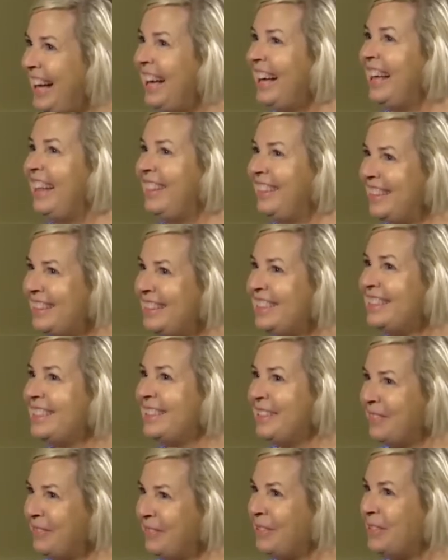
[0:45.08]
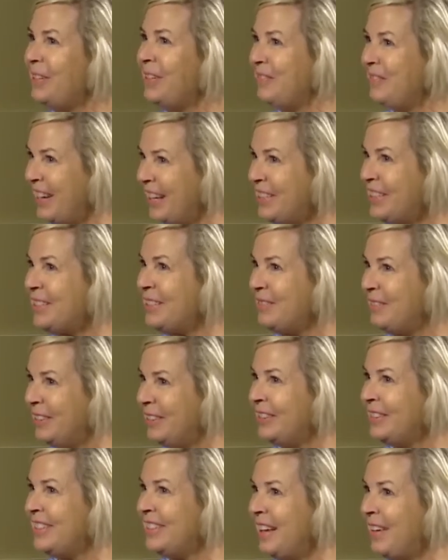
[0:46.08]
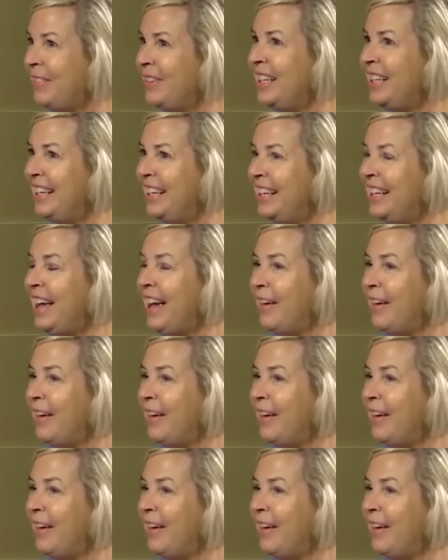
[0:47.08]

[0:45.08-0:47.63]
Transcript: yeah, this is the fruit and vegetables that we need